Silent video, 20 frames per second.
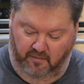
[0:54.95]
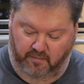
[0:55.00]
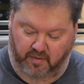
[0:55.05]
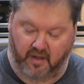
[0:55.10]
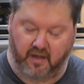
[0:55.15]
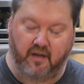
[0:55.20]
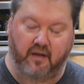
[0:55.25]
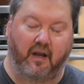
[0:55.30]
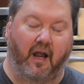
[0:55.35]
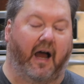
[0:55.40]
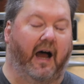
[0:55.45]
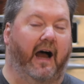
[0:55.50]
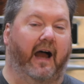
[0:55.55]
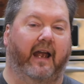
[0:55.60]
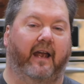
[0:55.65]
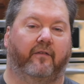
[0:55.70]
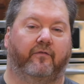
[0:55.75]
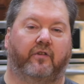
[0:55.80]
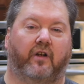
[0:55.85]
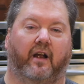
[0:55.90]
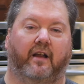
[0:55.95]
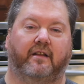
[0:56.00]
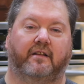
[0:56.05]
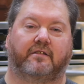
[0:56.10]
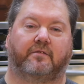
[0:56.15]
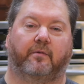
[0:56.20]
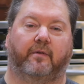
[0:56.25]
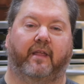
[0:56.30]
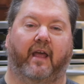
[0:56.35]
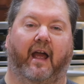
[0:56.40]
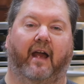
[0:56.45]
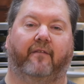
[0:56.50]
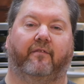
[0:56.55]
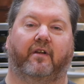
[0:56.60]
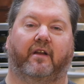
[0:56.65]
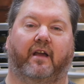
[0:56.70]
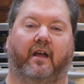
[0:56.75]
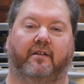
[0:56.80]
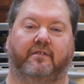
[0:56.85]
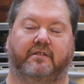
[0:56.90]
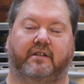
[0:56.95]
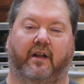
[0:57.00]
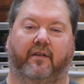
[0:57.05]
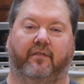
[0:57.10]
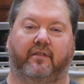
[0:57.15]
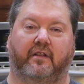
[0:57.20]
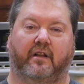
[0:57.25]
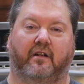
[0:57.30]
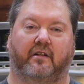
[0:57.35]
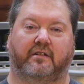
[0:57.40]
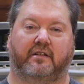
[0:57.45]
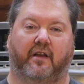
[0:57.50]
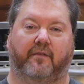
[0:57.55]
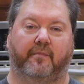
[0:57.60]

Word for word: but I have tried this with every kind of stuffing there is.